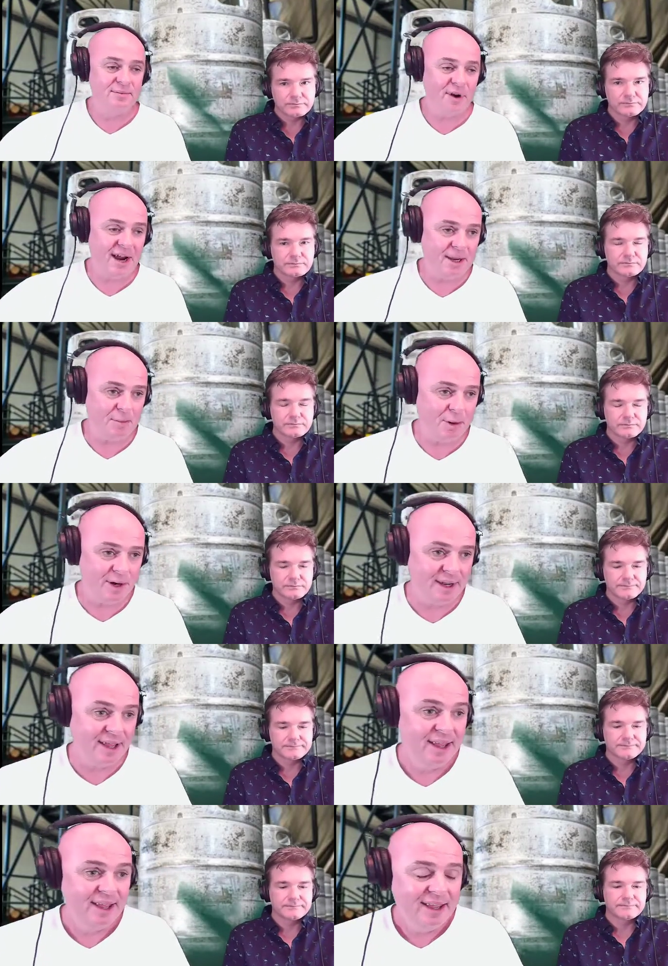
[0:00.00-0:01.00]
Speaker 1: Friday morning.
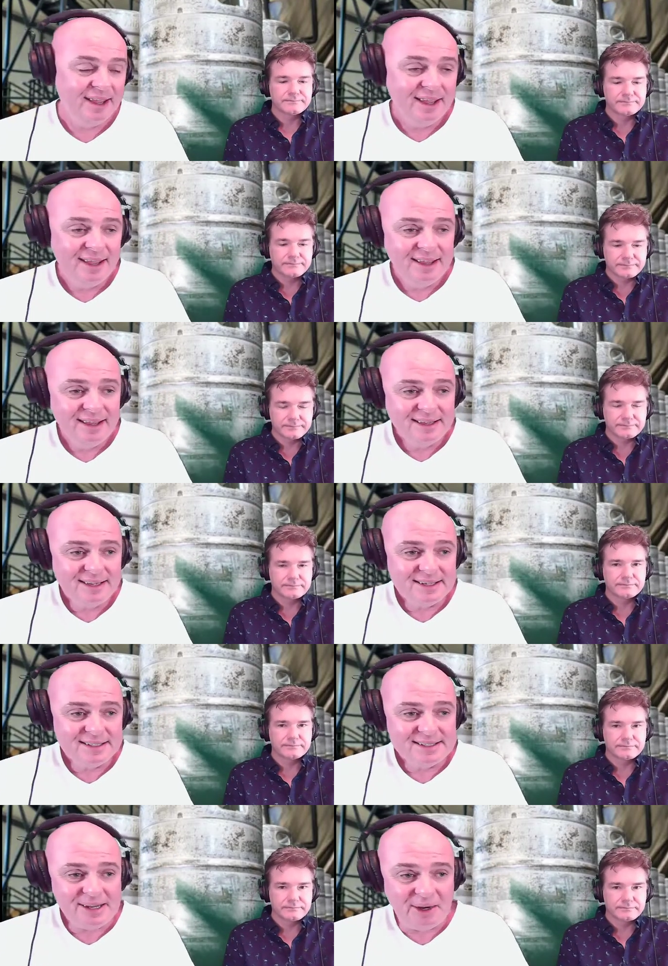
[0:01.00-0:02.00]

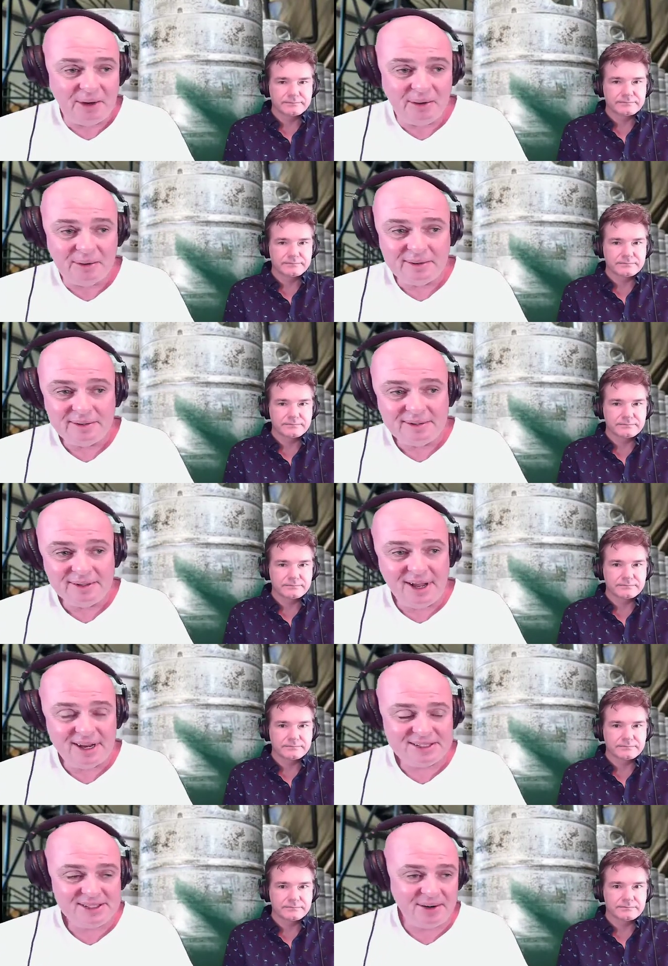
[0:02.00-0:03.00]
So
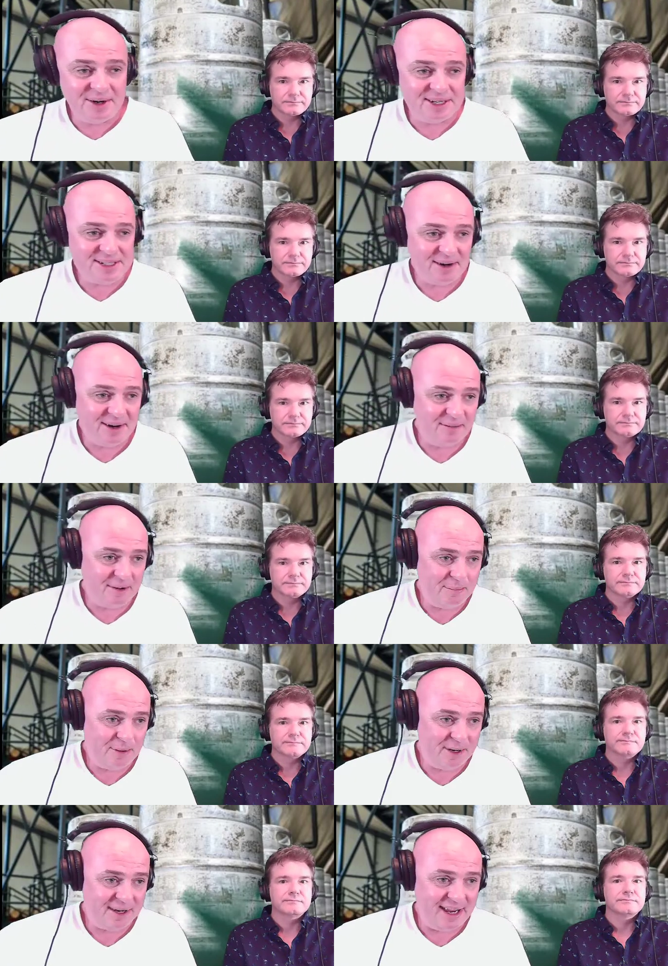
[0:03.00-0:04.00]
long story short, we
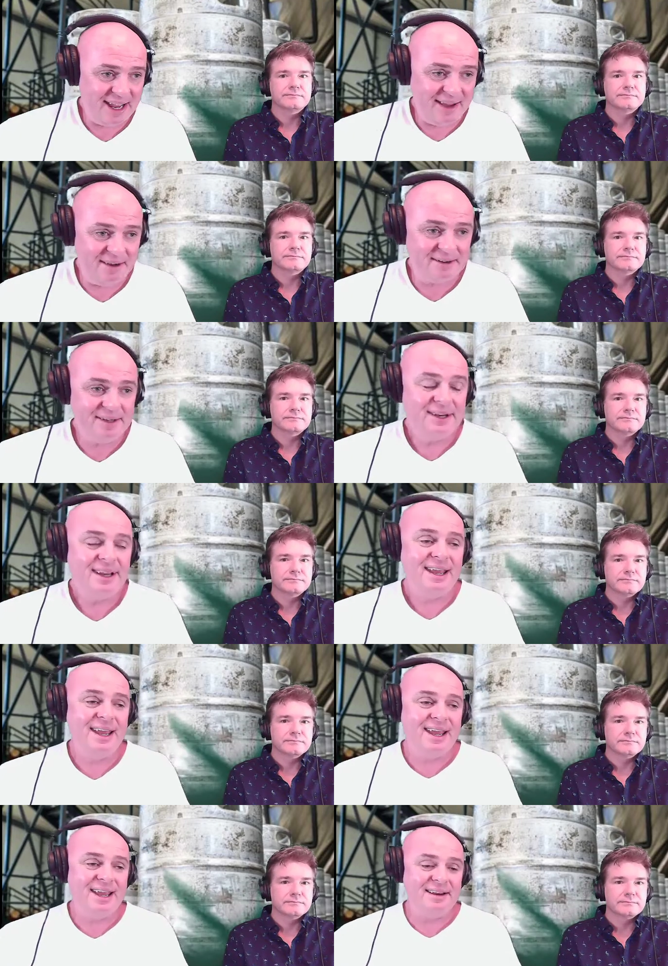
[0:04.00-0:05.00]
put her down,
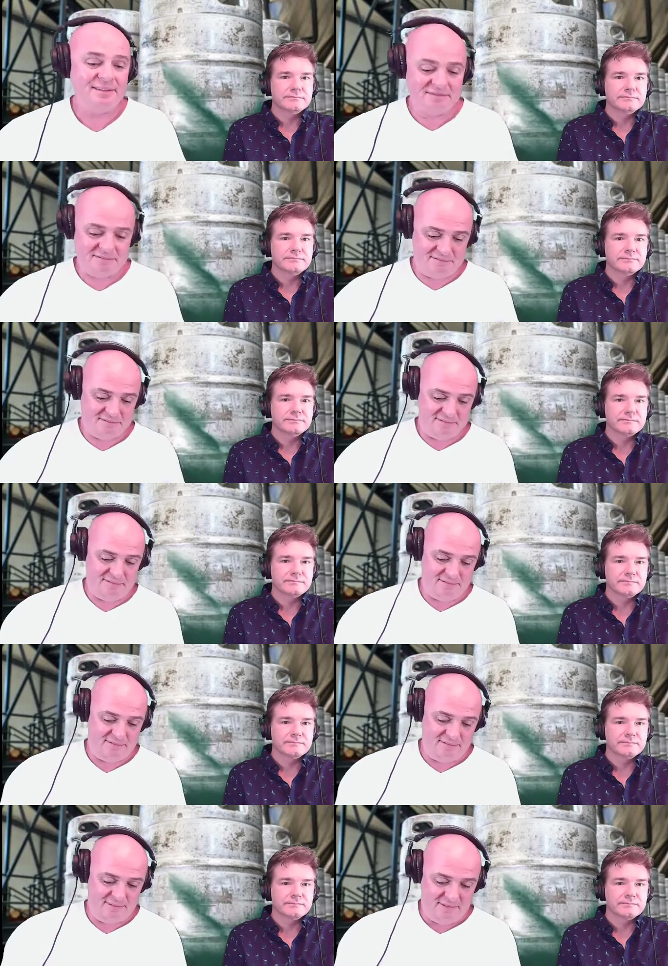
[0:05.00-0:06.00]
and
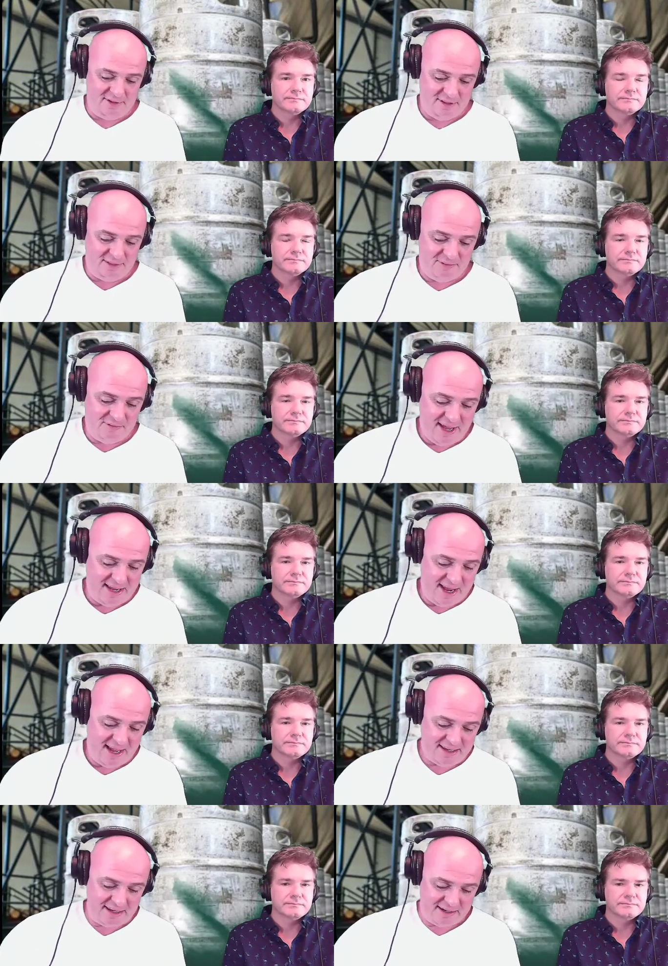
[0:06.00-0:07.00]
the vet
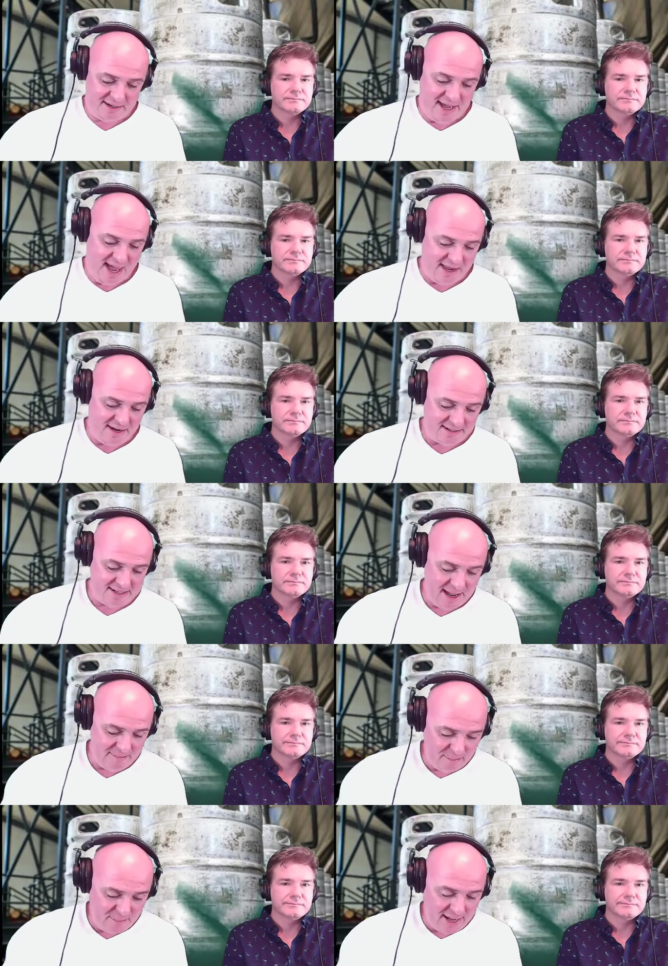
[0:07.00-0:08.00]
had the cat on
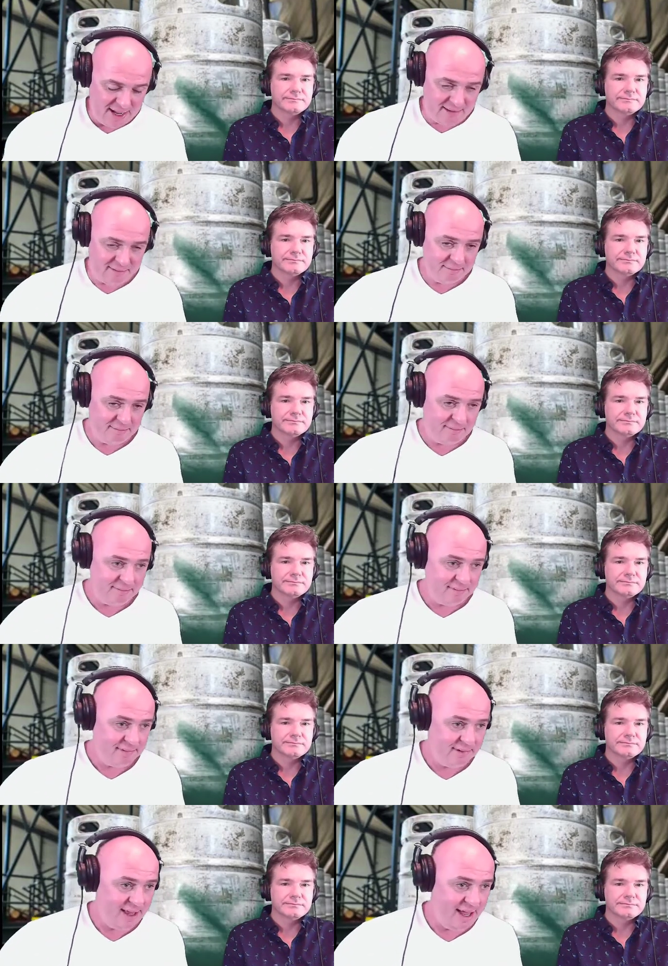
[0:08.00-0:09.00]
top of my
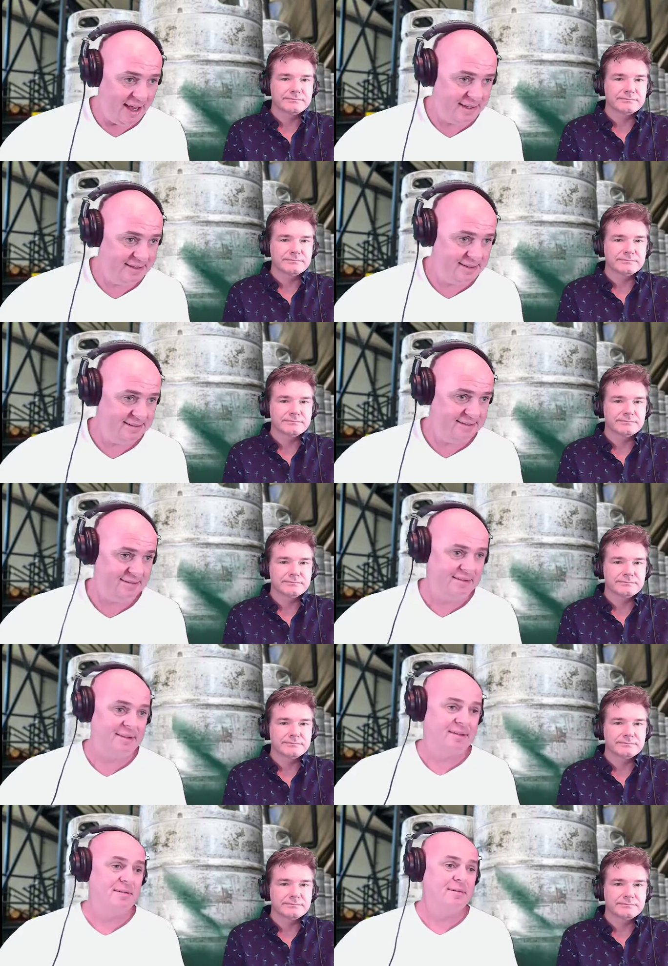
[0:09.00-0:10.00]
legs,
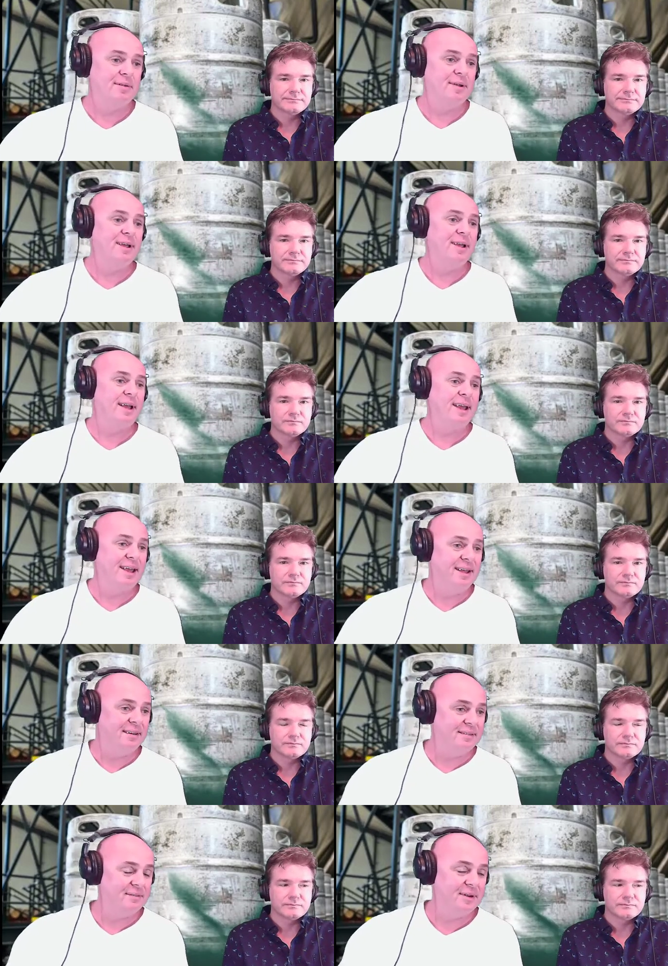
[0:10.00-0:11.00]

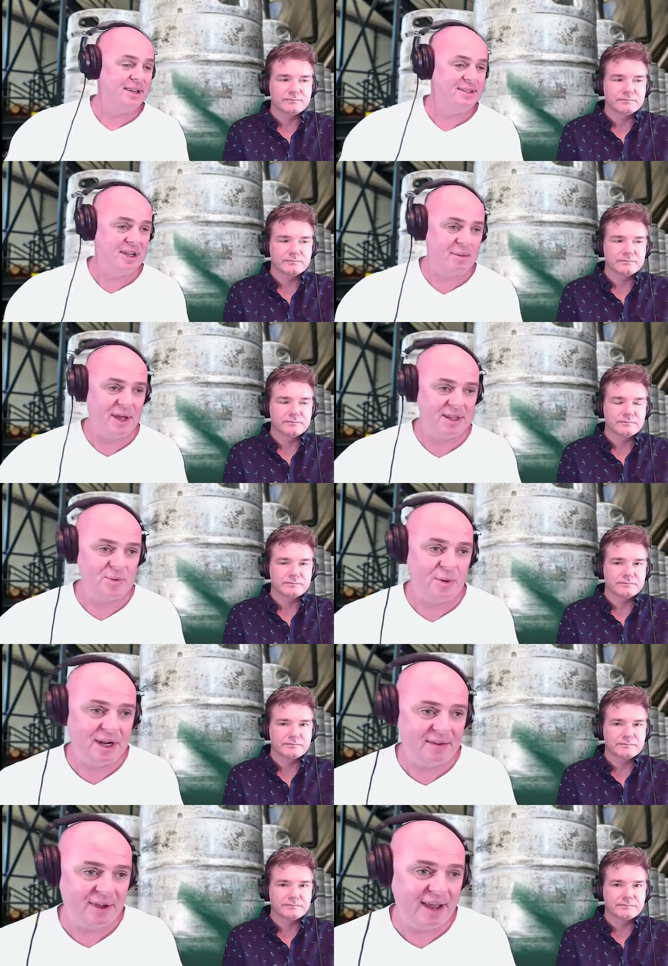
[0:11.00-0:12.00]
and it took about
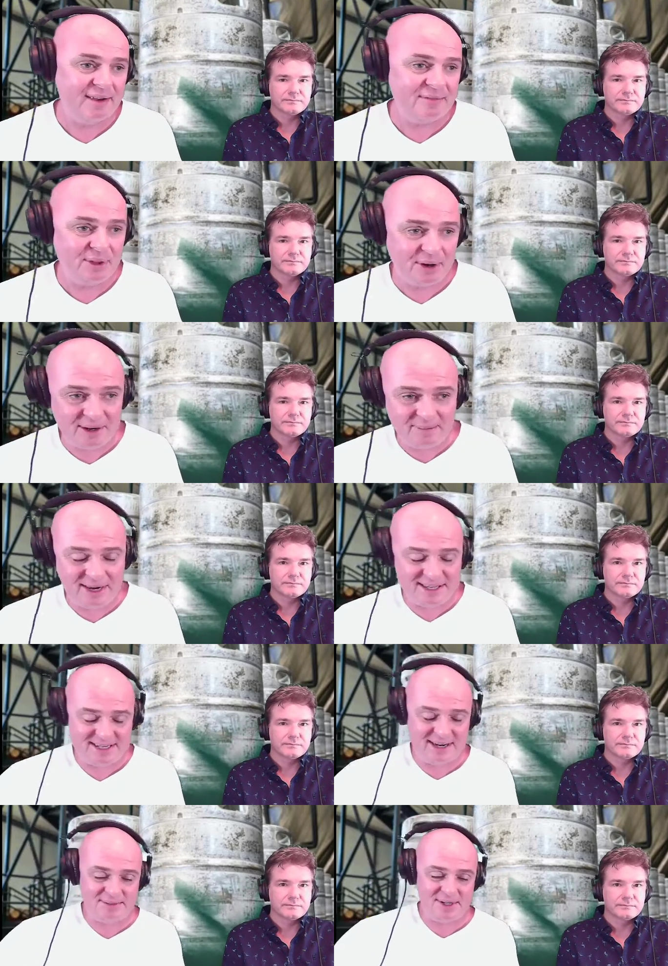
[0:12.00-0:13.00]
twenty-five, thirty
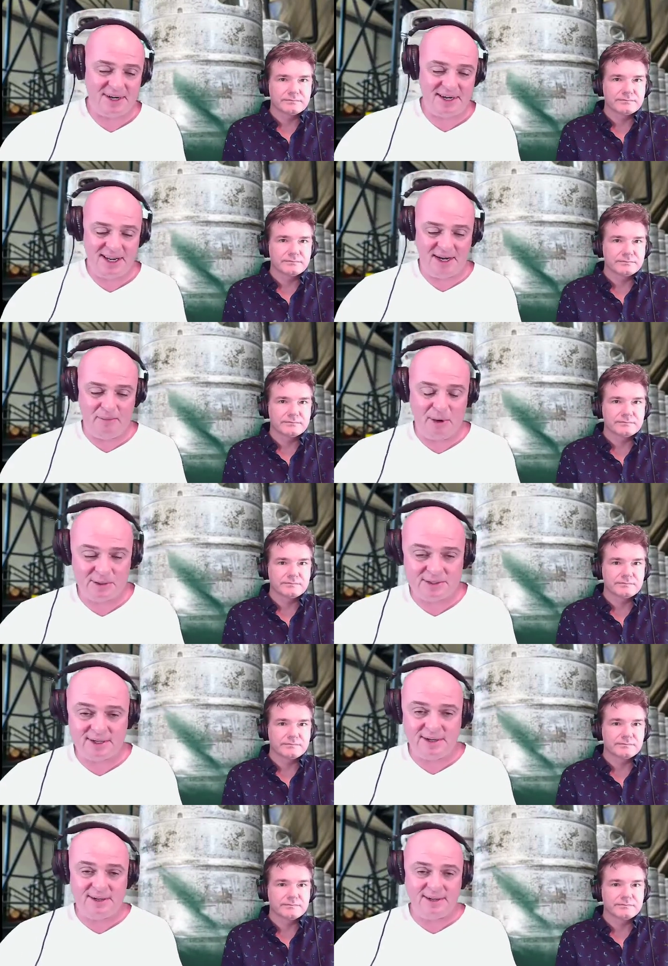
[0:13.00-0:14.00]
minutes, and I'm starting to get
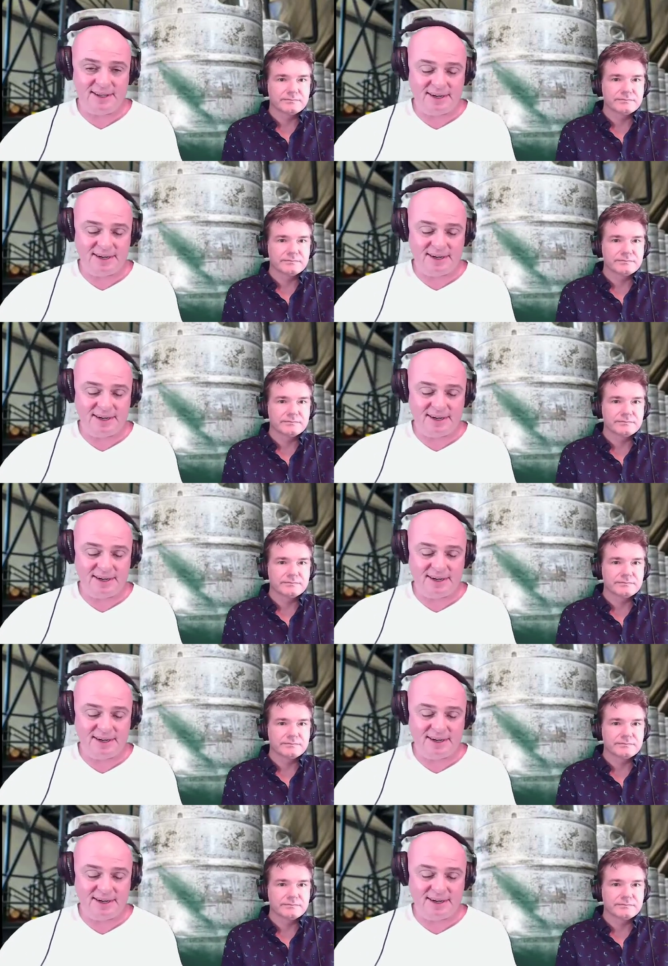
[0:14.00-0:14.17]
emotional and